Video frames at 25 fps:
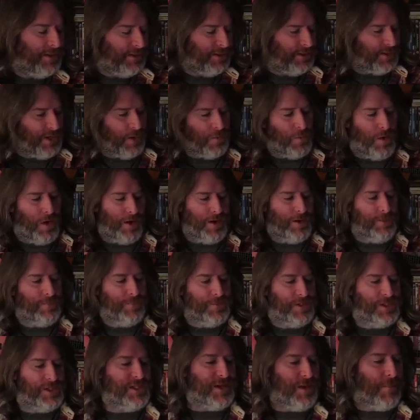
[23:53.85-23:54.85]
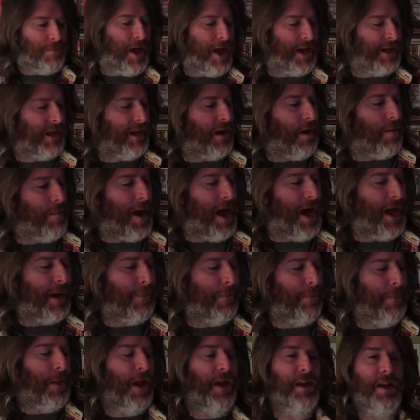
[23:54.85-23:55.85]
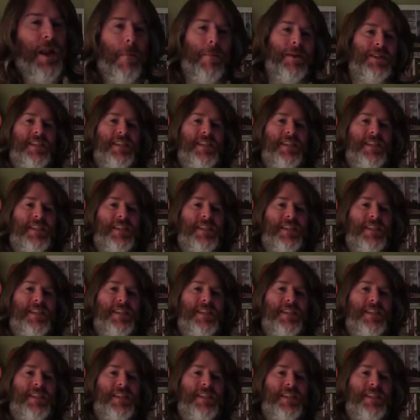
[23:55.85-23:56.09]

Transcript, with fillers: Don't worry, she's unpacking her bag. Number